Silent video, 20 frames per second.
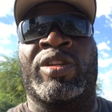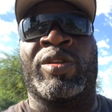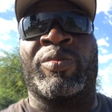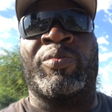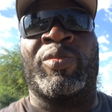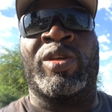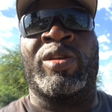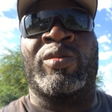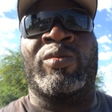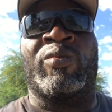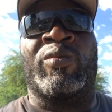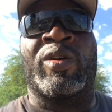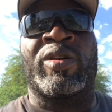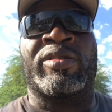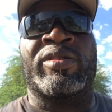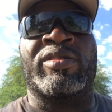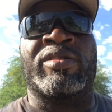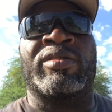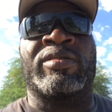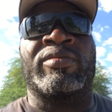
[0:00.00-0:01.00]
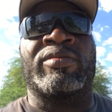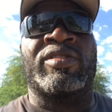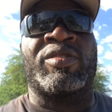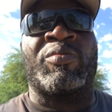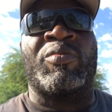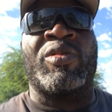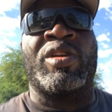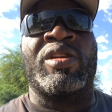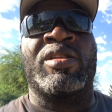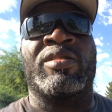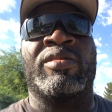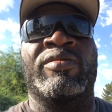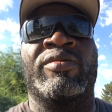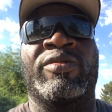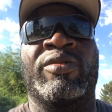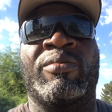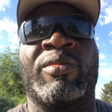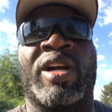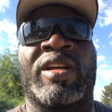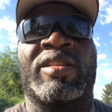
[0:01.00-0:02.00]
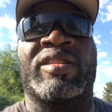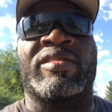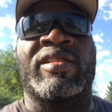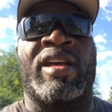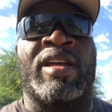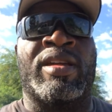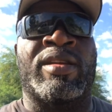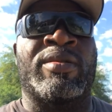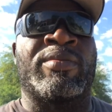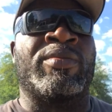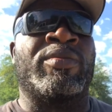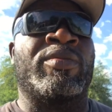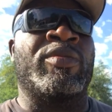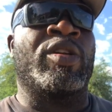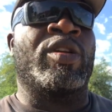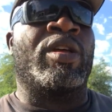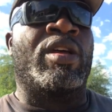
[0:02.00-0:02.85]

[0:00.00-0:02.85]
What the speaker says: gonna be worth it to me for my time.